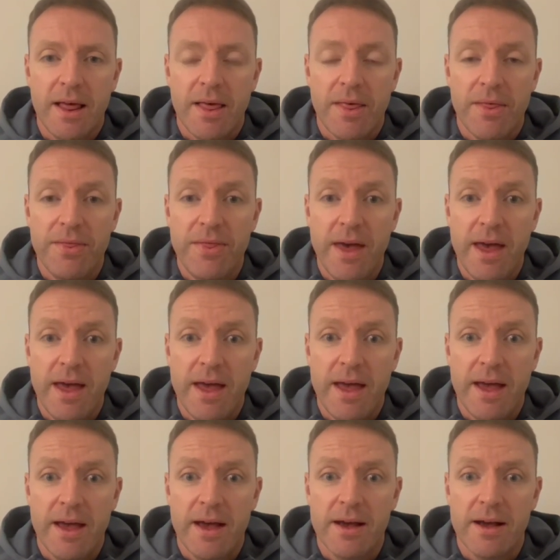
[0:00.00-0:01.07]

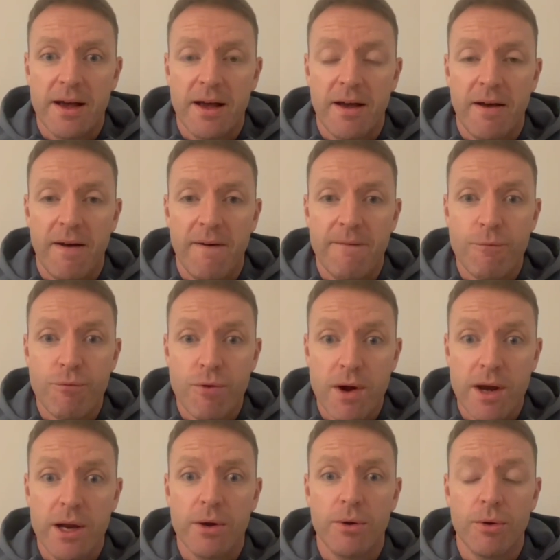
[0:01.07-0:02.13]
they're a
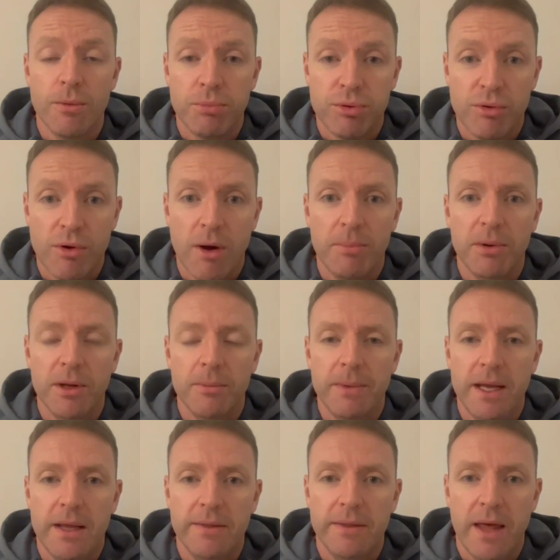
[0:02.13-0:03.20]
real
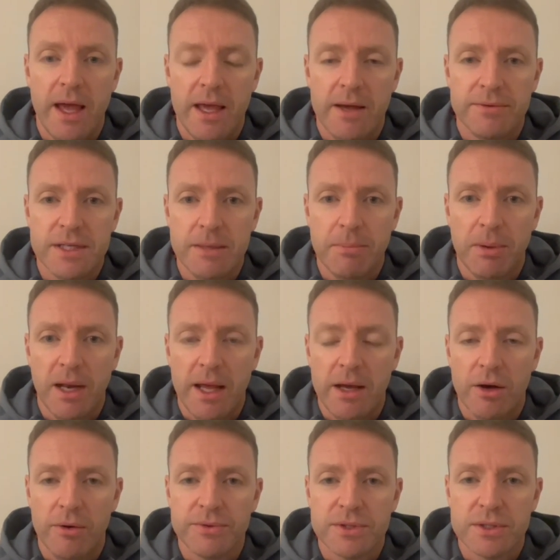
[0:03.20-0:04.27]
problem in the AFC
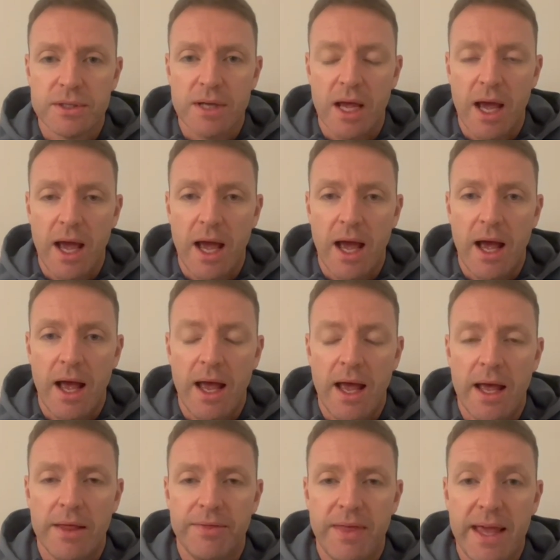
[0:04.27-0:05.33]
playoffs.
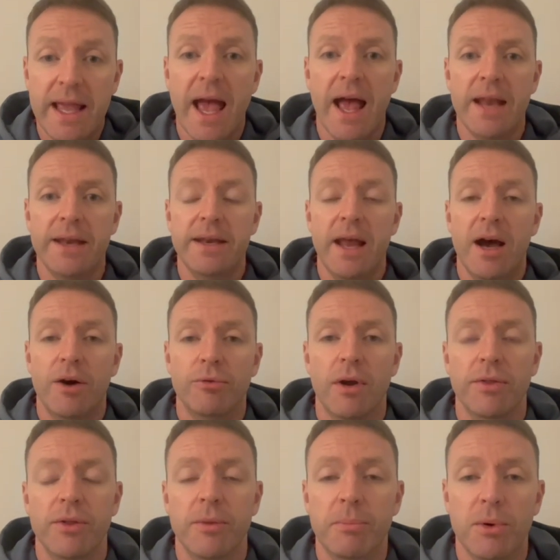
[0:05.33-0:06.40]
They can now
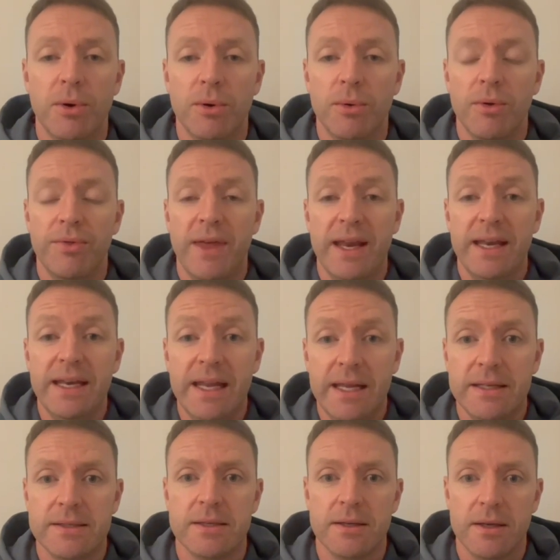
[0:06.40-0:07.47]
run the ball. They
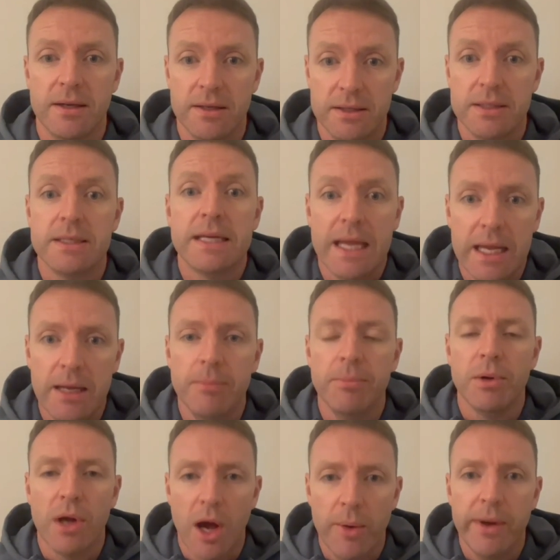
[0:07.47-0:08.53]
need to
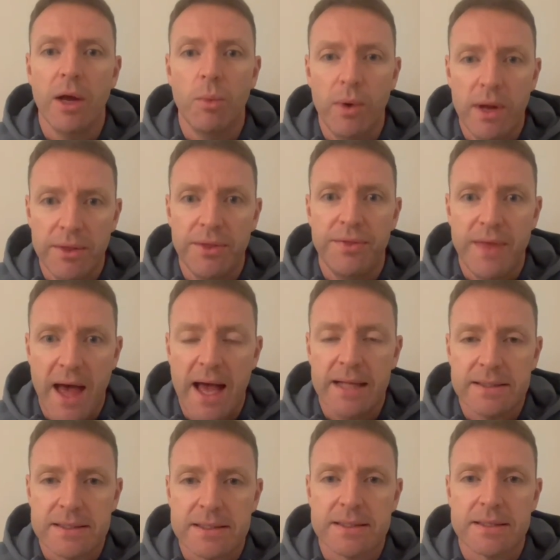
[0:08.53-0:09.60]
keep going with
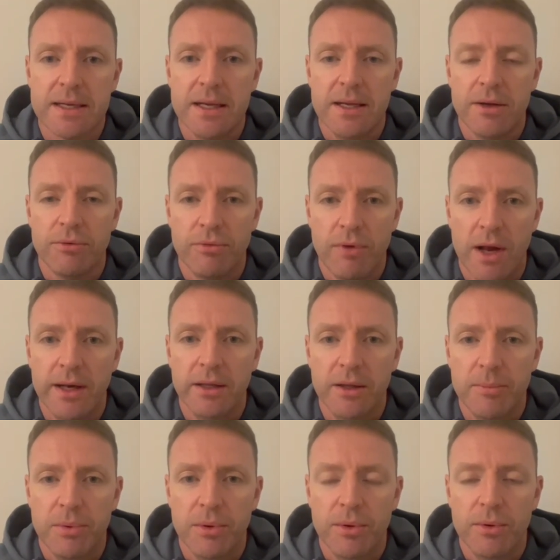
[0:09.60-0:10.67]
that, running the
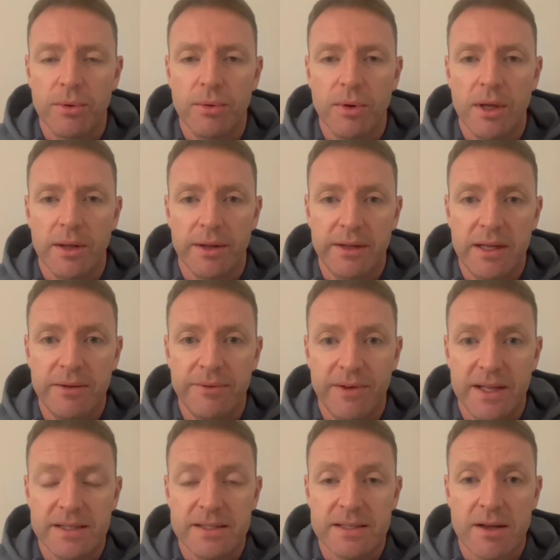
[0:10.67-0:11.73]
ball. The
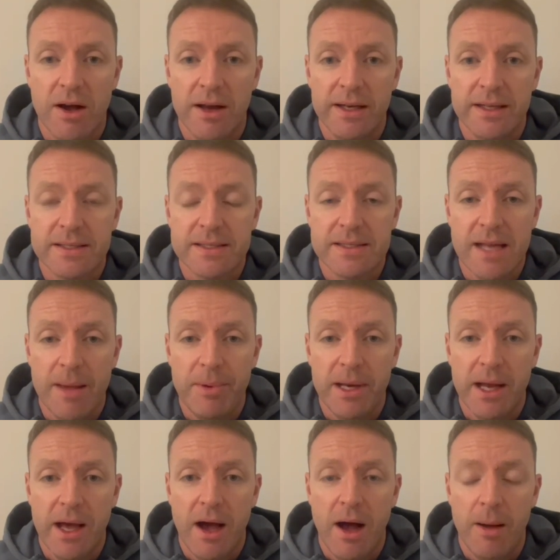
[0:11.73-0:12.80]
defense is kind of
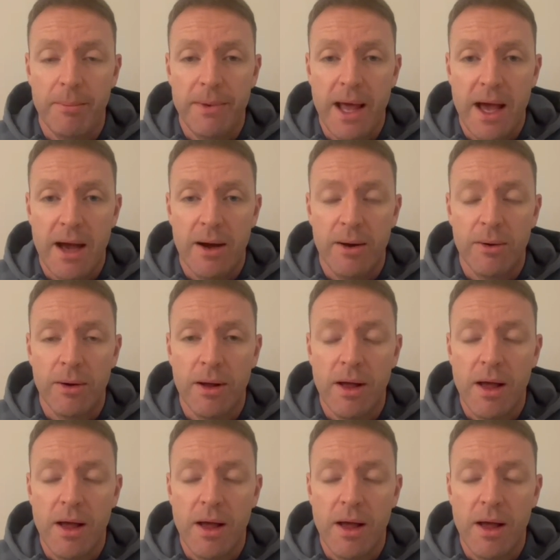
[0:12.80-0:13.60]
stepping it up now.